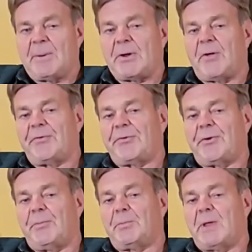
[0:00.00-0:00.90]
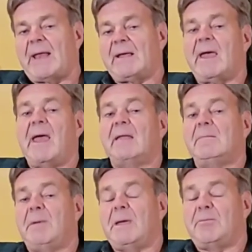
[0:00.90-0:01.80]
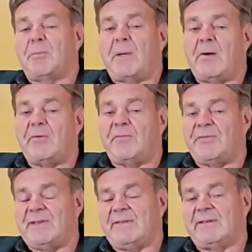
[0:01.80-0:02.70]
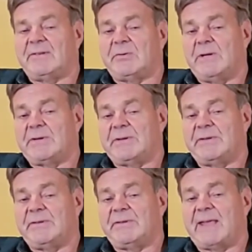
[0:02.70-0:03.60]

but also planning ahead and being prepared for these situations